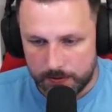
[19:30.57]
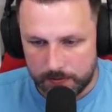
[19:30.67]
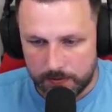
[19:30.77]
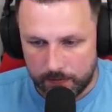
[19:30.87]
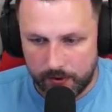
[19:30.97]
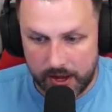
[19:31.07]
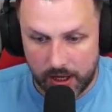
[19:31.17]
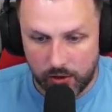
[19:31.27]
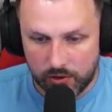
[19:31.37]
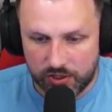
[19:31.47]
Fight
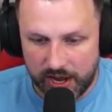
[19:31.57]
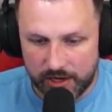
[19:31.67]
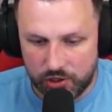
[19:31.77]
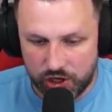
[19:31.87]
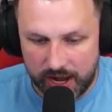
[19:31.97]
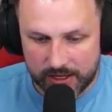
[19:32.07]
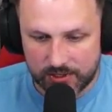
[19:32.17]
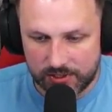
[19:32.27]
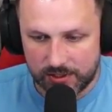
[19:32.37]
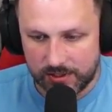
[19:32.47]
alongside
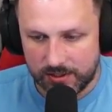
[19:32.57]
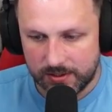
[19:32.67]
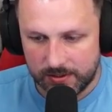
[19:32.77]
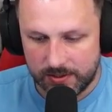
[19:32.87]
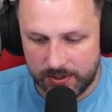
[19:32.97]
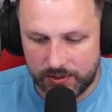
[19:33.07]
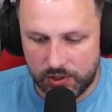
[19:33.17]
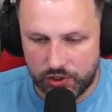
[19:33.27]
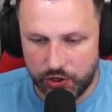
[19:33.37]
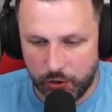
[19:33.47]
Jax. This
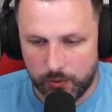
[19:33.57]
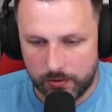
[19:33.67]
is new.